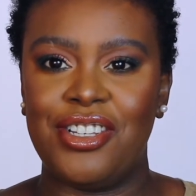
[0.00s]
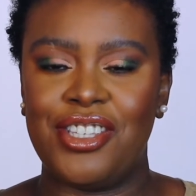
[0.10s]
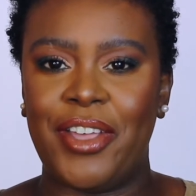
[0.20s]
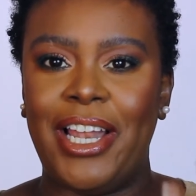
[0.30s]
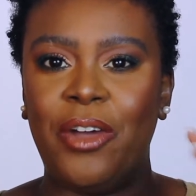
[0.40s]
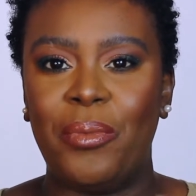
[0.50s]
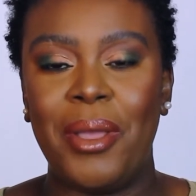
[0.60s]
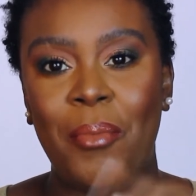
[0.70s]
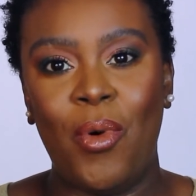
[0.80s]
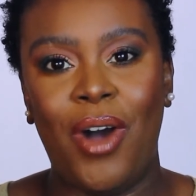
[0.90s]
so a little
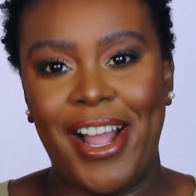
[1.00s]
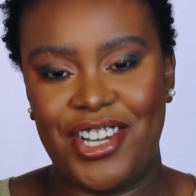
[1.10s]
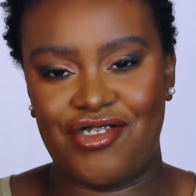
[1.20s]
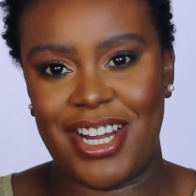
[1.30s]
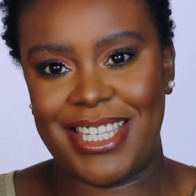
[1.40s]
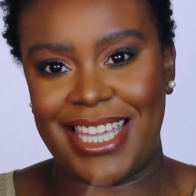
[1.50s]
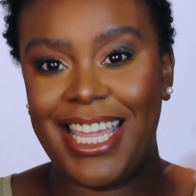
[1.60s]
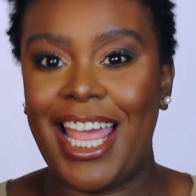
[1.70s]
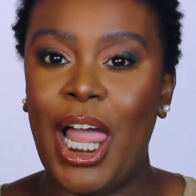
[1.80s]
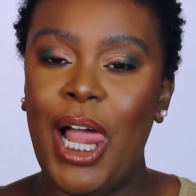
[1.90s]
bit more
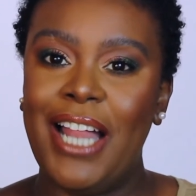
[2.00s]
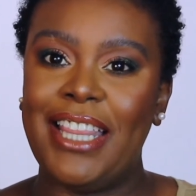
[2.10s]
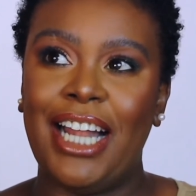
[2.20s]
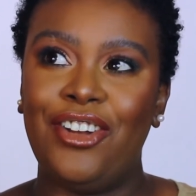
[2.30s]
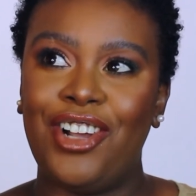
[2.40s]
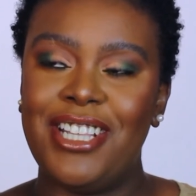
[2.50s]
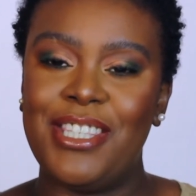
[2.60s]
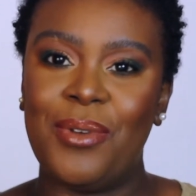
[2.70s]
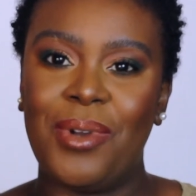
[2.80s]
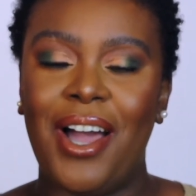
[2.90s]
hydrating than the
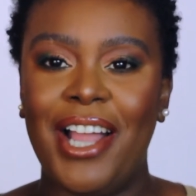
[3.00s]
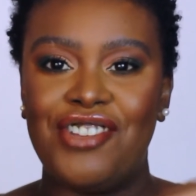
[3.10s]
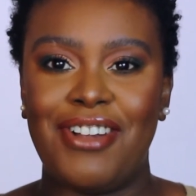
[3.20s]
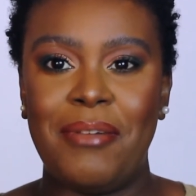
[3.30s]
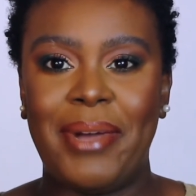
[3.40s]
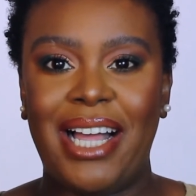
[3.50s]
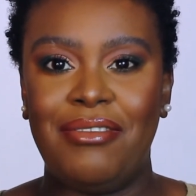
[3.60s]
Conceal and Hydrate, but I